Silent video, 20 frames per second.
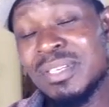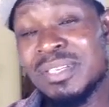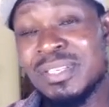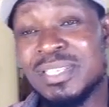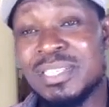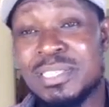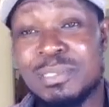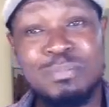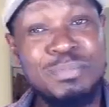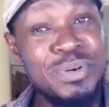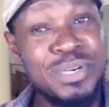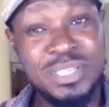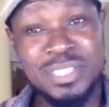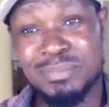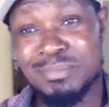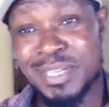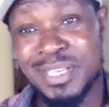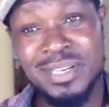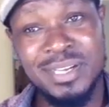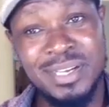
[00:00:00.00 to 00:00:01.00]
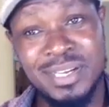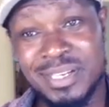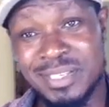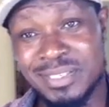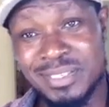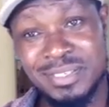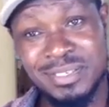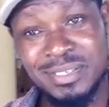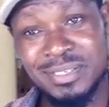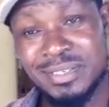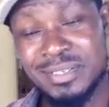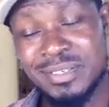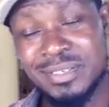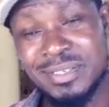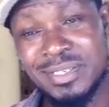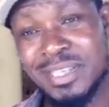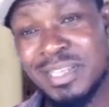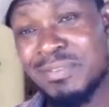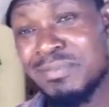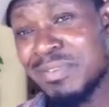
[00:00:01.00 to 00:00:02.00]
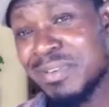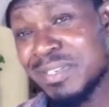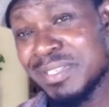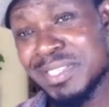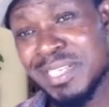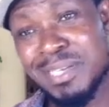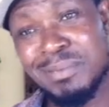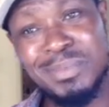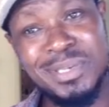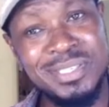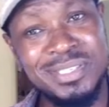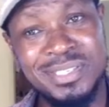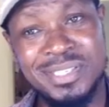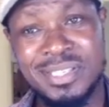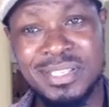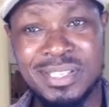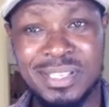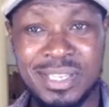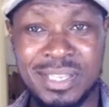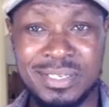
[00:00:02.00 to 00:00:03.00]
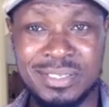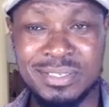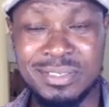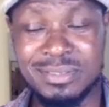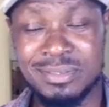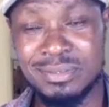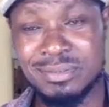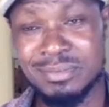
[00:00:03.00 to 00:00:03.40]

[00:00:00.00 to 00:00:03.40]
It breaks my heart every time I see that.